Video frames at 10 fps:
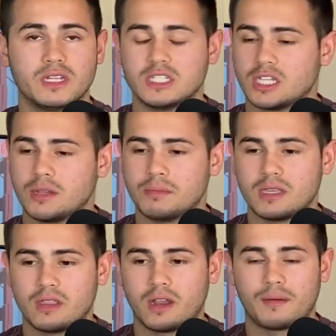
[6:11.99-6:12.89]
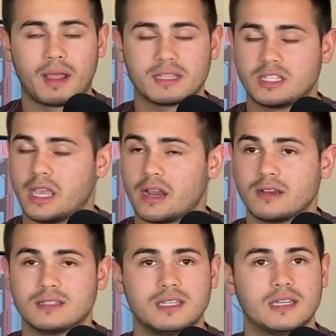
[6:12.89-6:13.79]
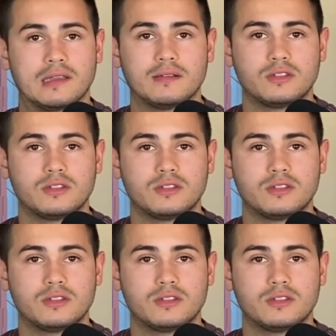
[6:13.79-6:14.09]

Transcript: He's going to be there. I guarantee it.